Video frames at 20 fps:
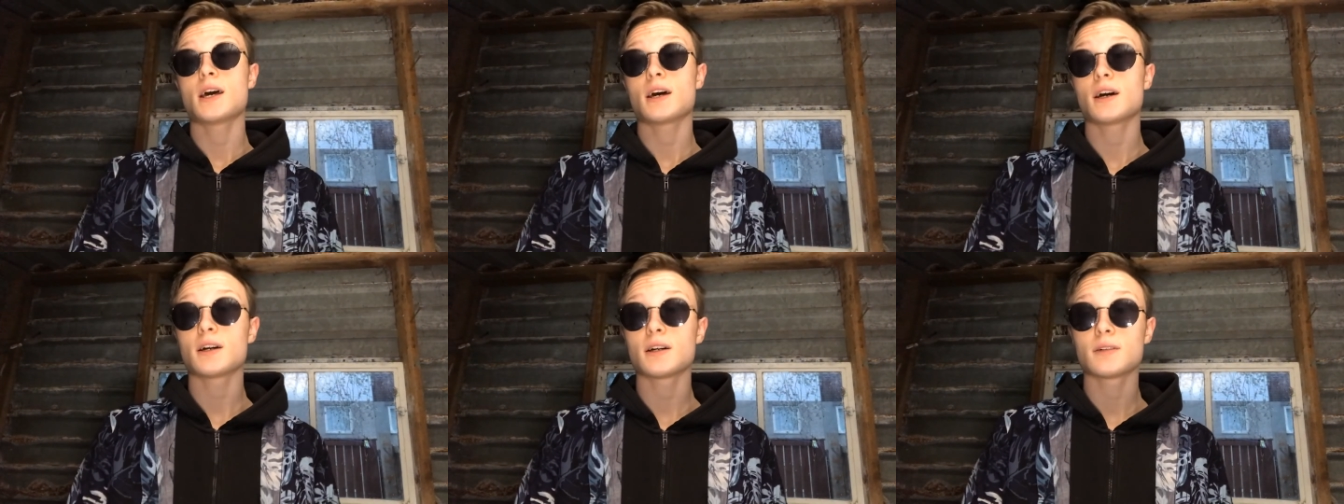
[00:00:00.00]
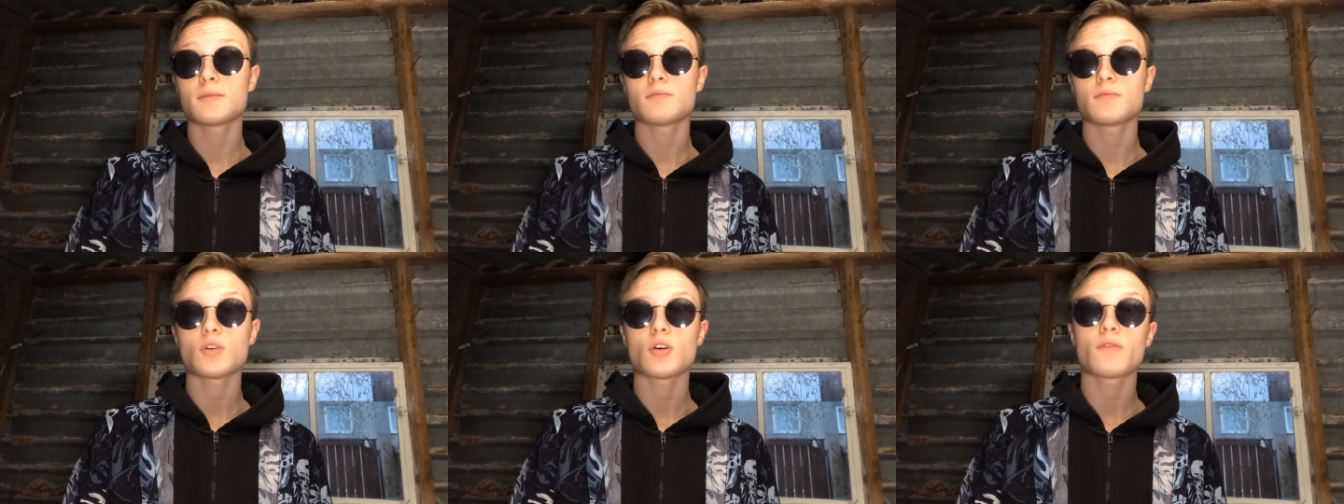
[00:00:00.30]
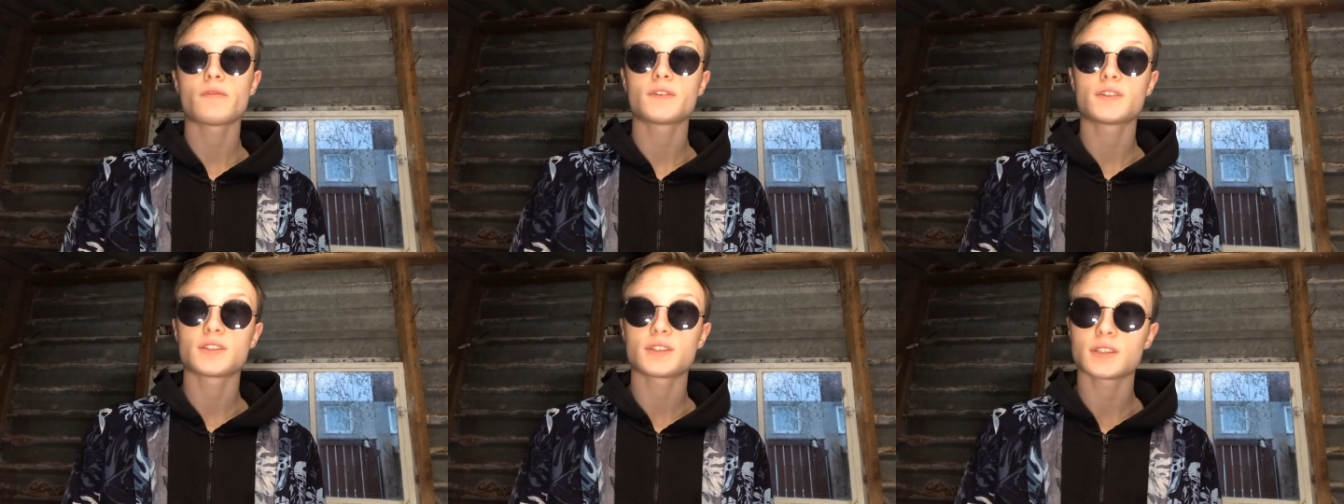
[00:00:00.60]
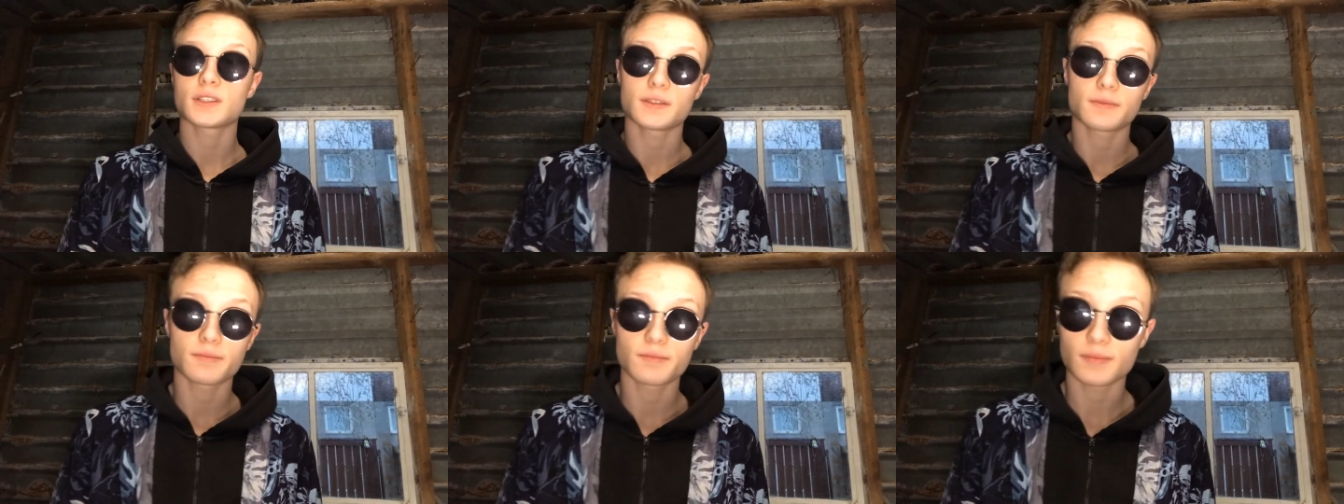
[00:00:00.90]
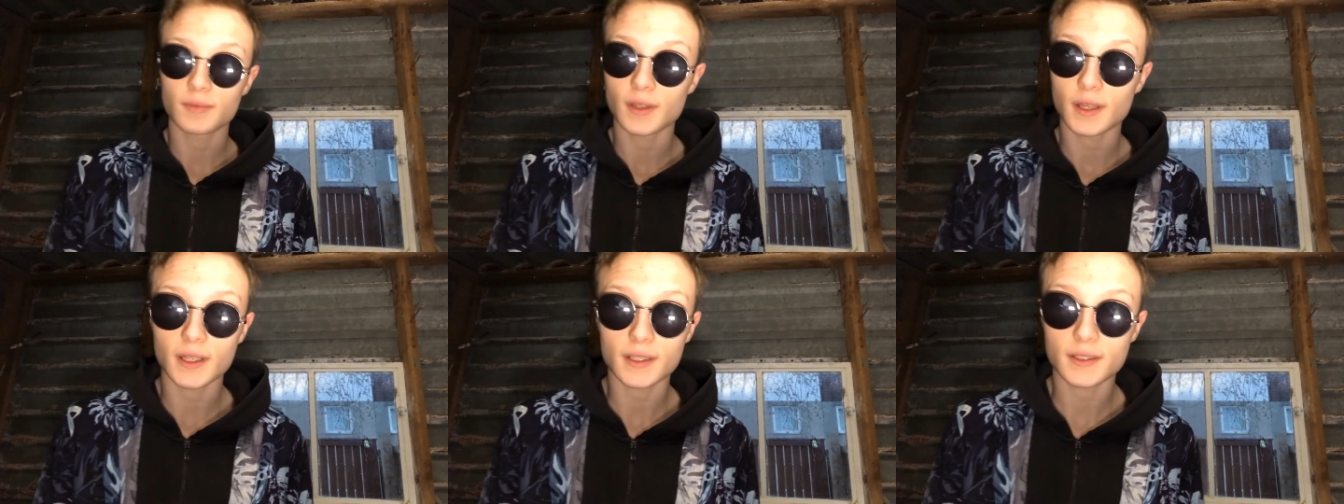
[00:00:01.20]
obviously
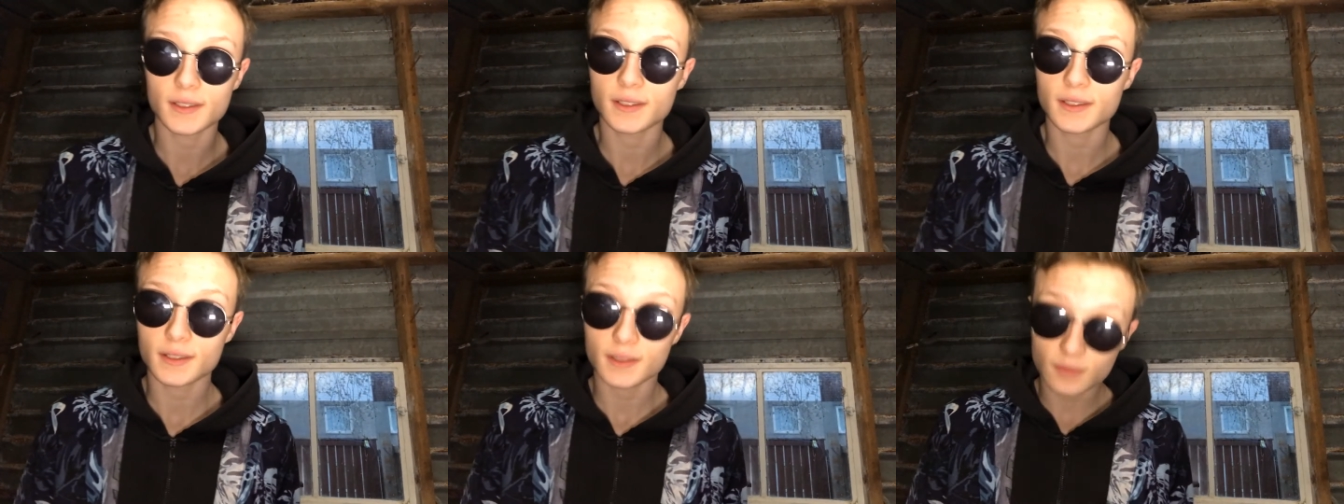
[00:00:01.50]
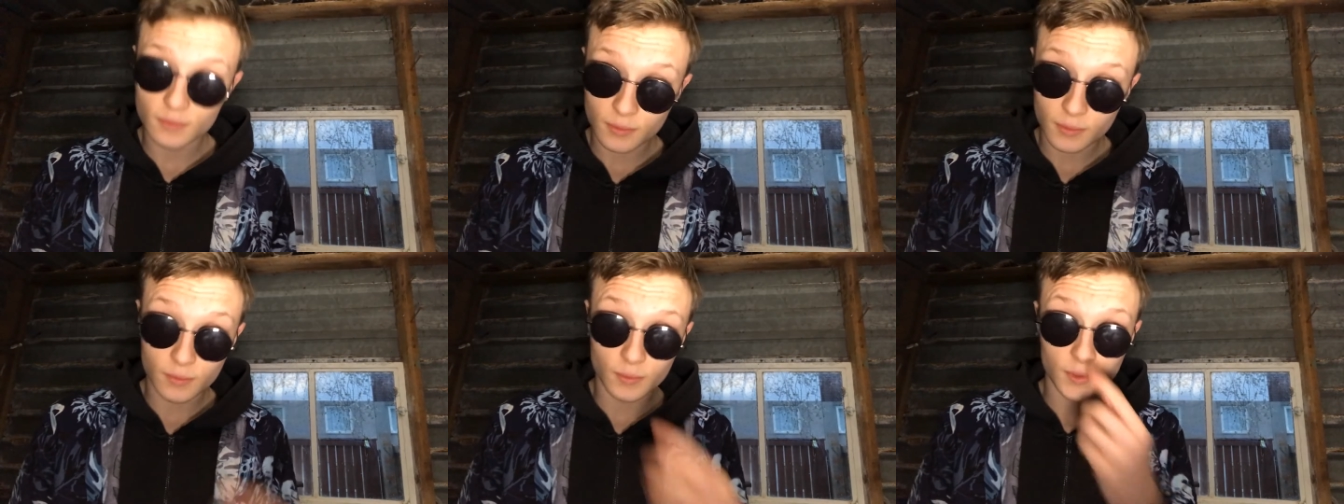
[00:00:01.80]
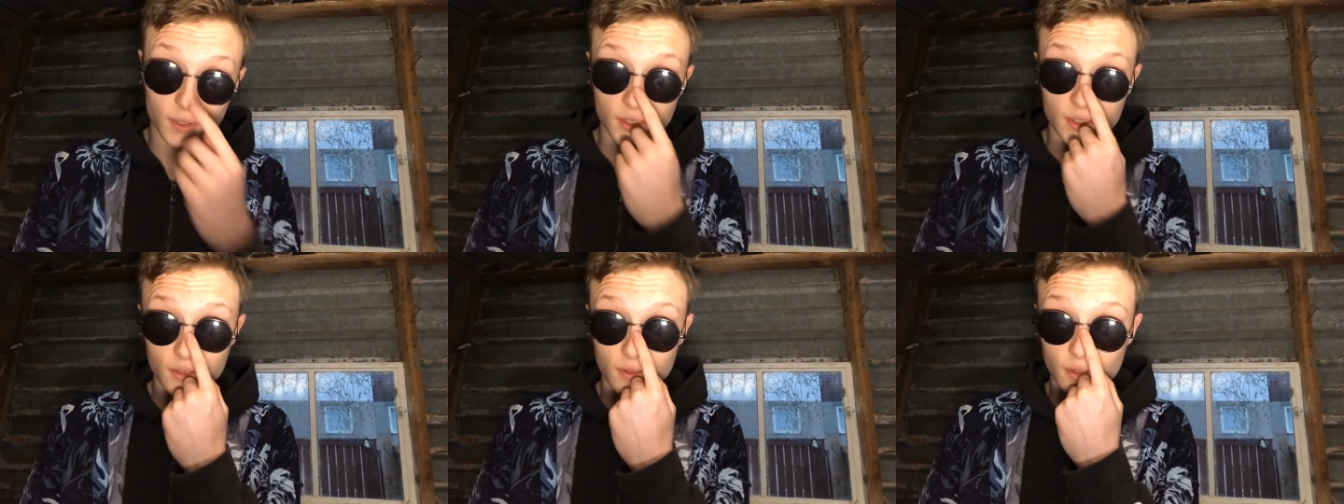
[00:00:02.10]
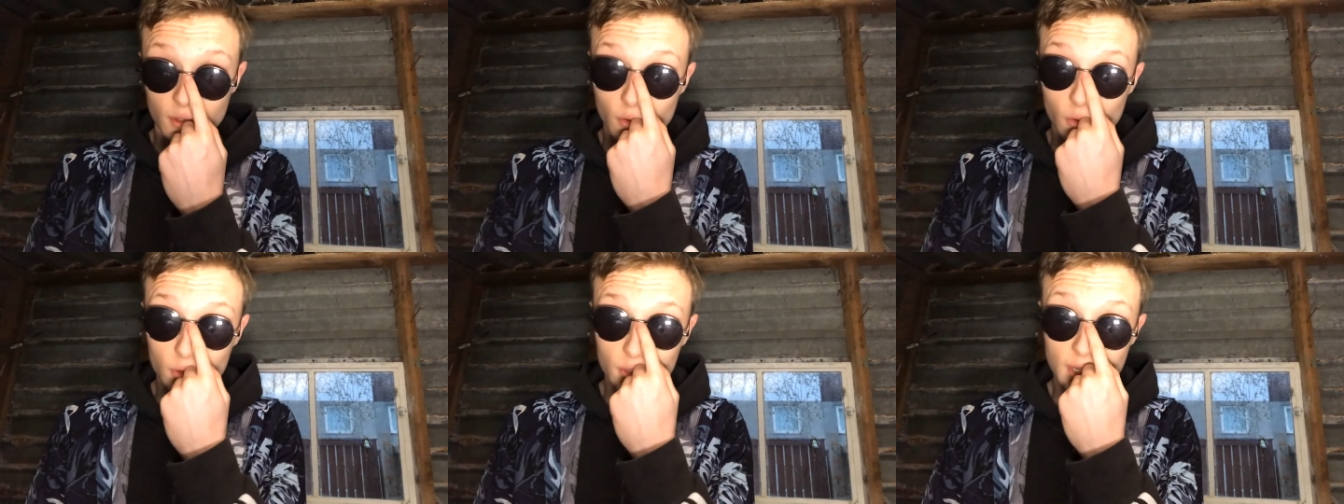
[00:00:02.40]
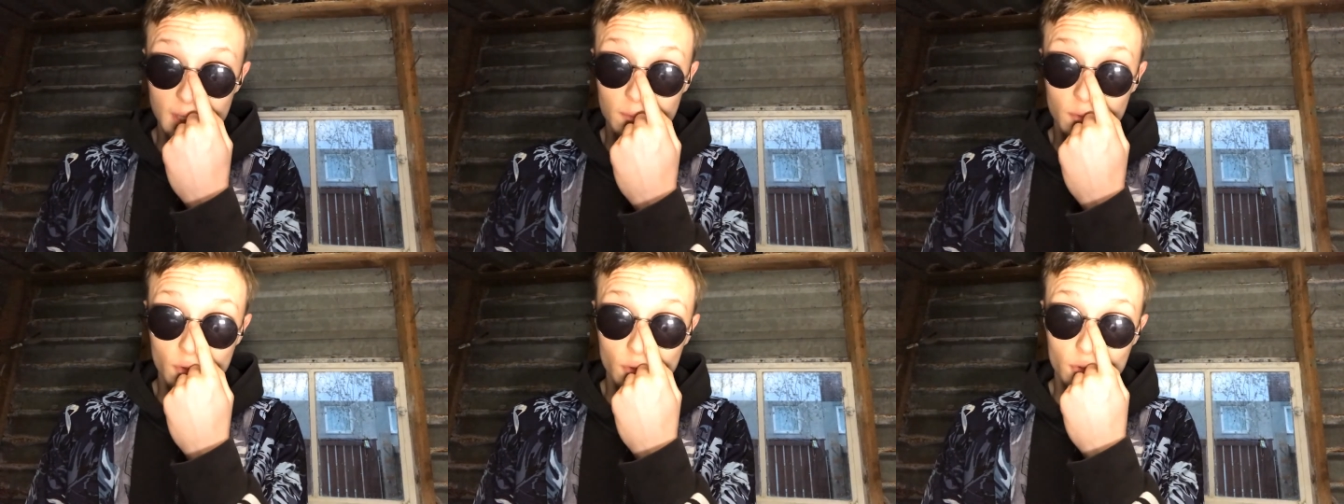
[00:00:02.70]
it's with this, the course
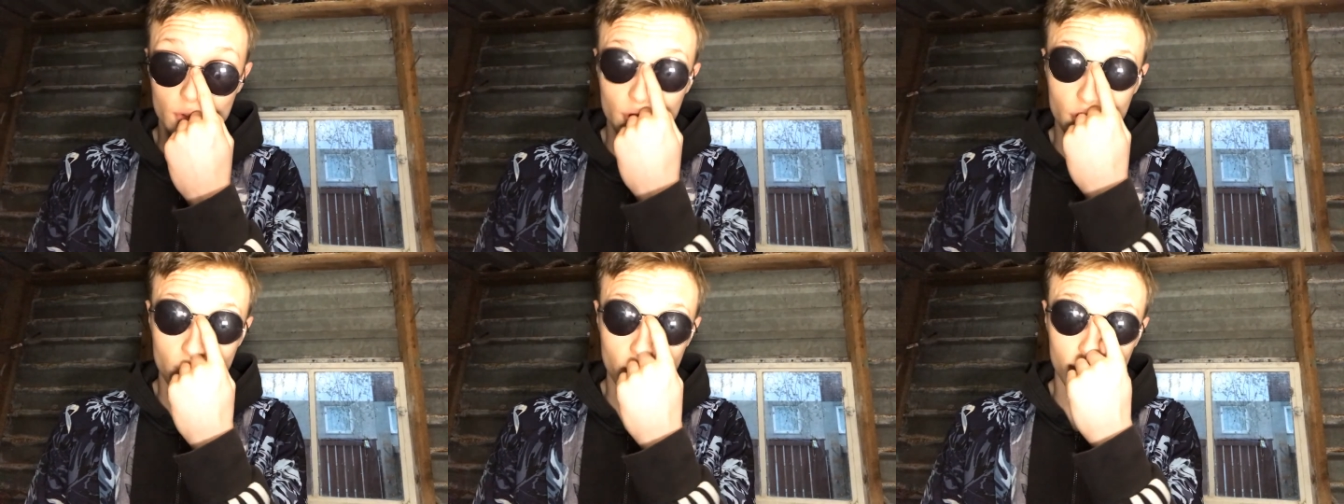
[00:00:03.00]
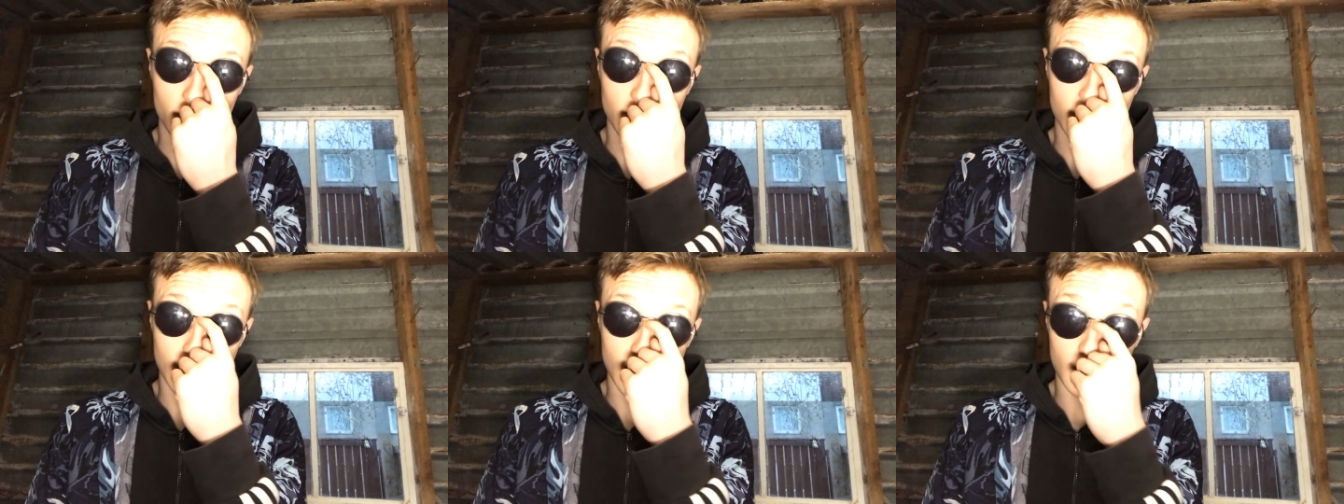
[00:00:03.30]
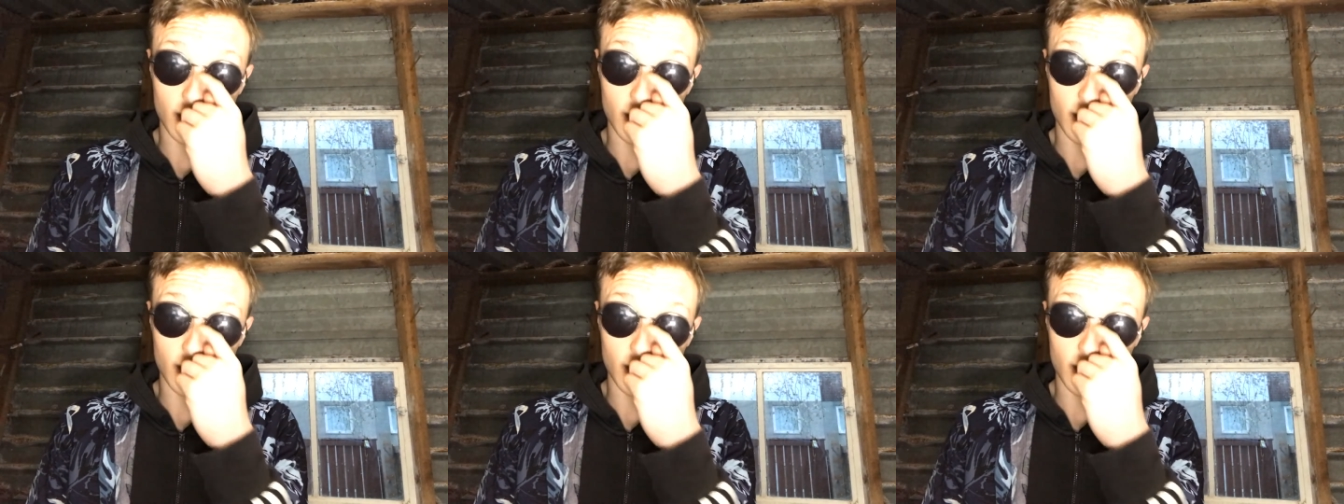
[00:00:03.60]
that I'm doing, you're not going to